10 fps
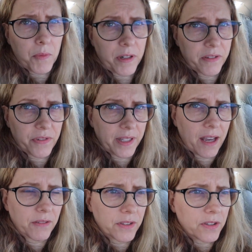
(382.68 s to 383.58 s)
paperwork to fill
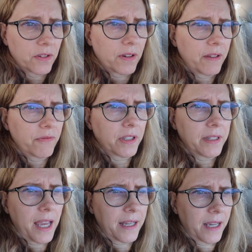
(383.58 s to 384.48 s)
out, so I
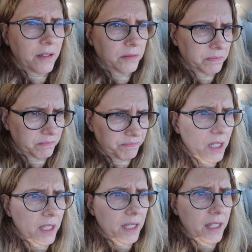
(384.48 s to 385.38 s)
filled that out.
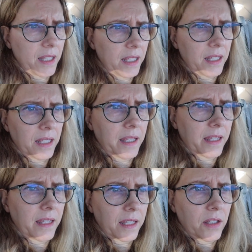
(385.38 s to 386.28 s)

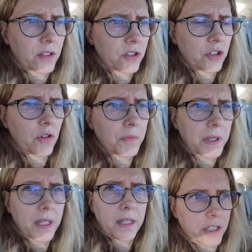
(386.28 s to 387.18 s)
He showed
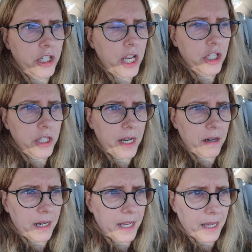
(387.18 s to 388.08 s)
me the changing
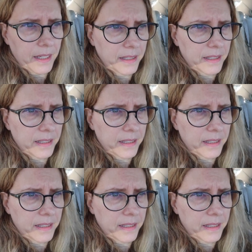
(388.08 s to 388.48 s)
area.